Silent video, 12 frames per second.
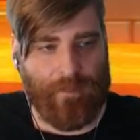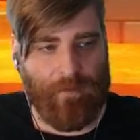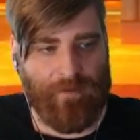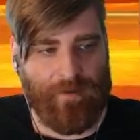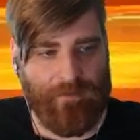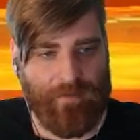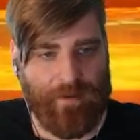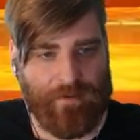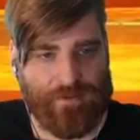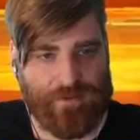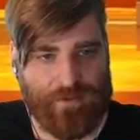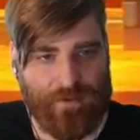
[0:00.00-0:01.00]
I wonder if I could
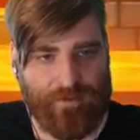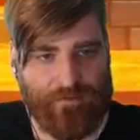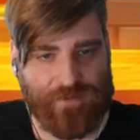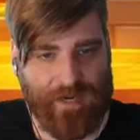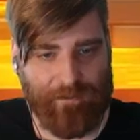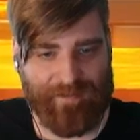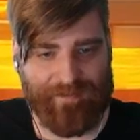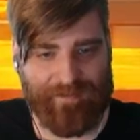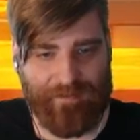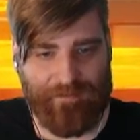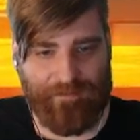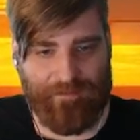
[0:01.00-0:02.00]
have trapped
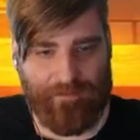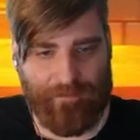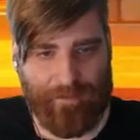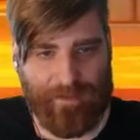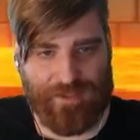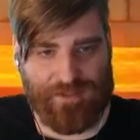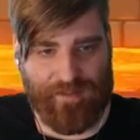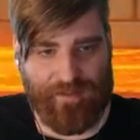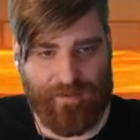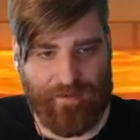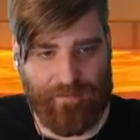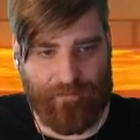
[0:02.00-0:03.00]
myself potentially
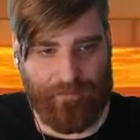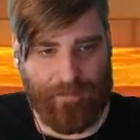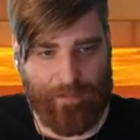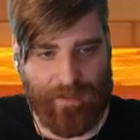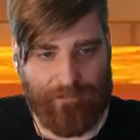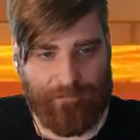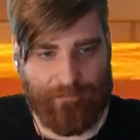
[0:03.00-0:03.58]
there, maybe.